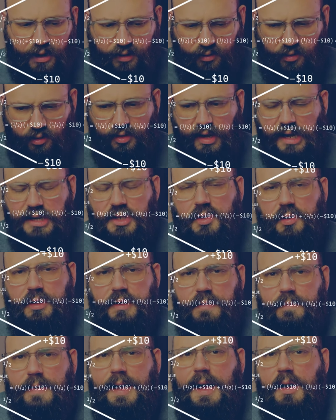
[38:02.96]
is
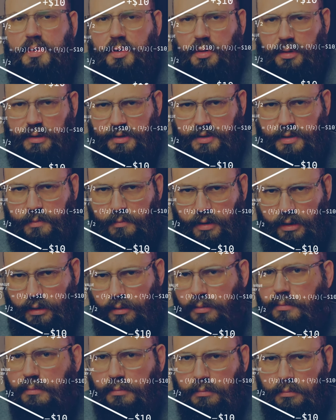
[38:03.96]
essentially valueless to
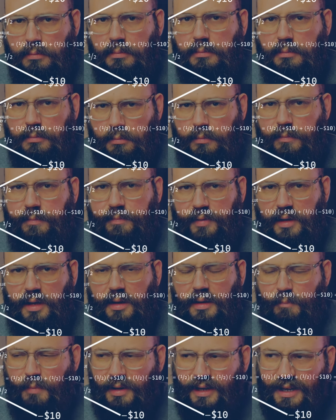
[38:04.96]
me
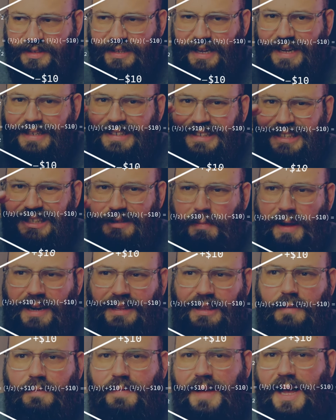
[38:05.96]
because its
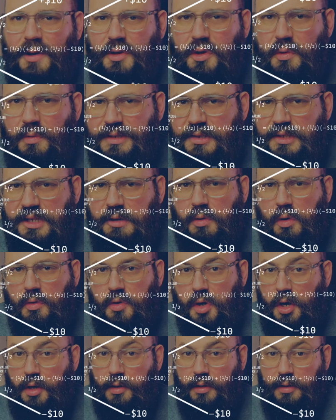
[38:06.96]
expected value is zero
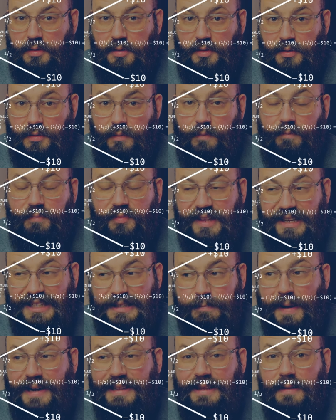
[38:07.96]
dollars. The
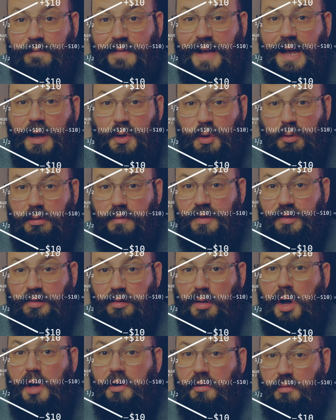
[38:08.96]
expected value of this
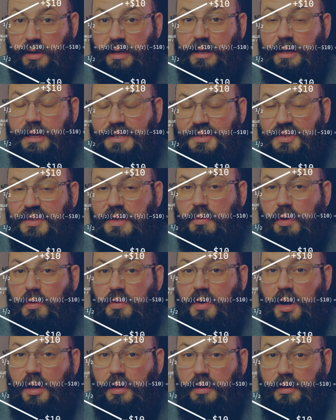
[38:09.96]
lottery is zero
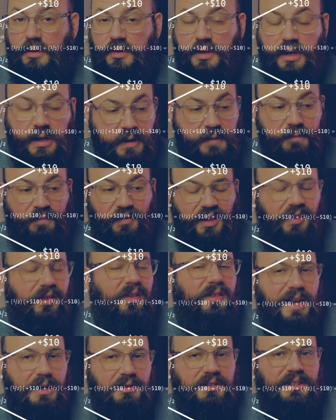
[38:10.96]
dollars. This
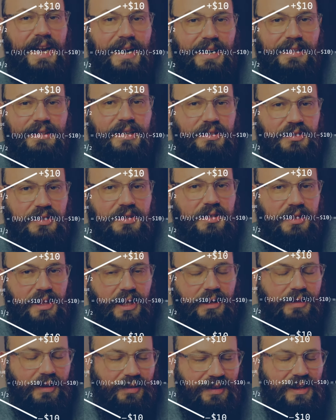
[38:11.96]
is how statisticians
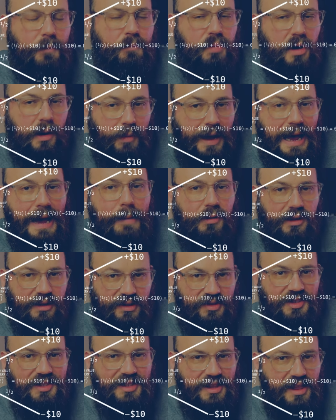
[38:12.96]
think. This is how
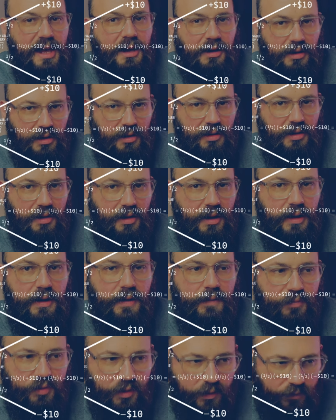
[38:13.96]
probabilists think.
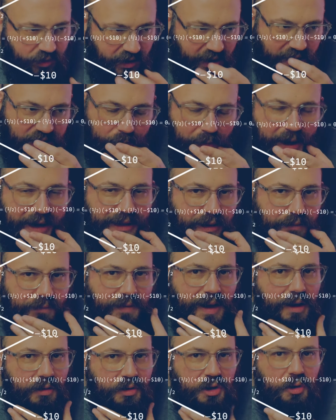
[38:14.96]
The expected
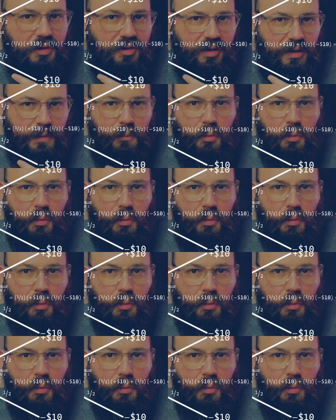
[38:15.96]
value is an